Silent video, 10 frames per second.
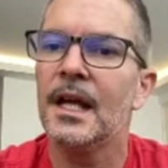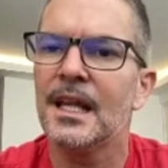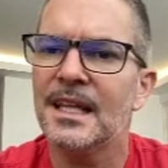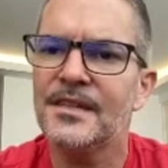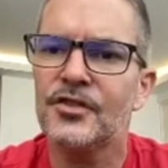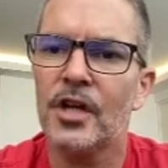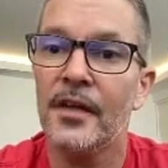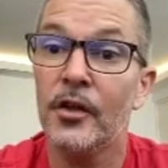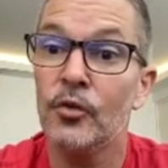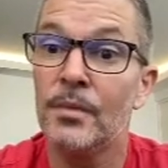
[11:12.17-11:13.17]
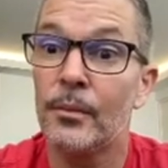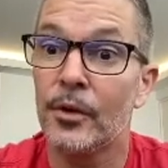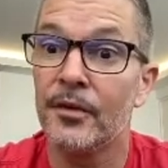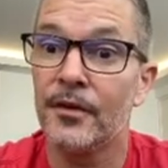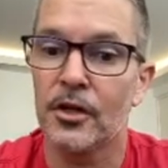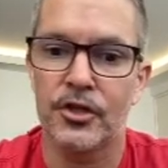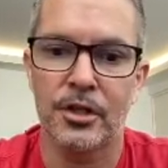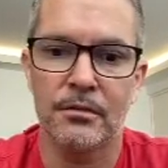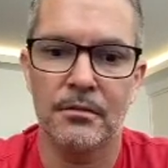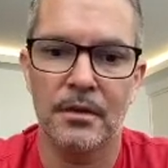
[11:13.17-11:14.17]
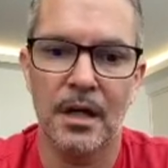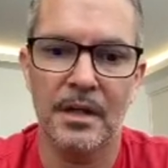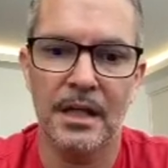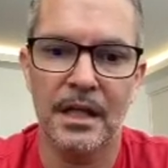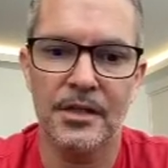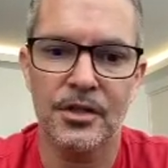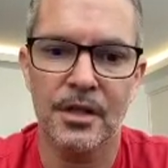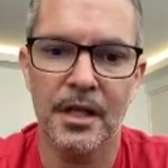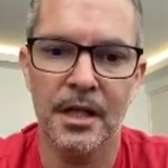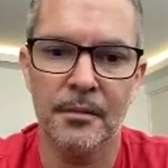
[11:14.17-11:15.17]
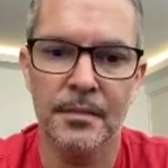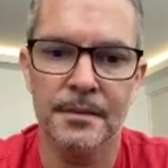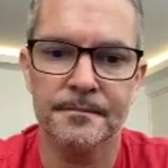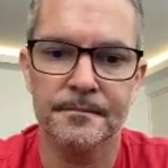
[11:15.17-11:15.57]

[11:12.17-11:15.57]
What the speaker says: Let's try the new memory function. I'm going to enter an M.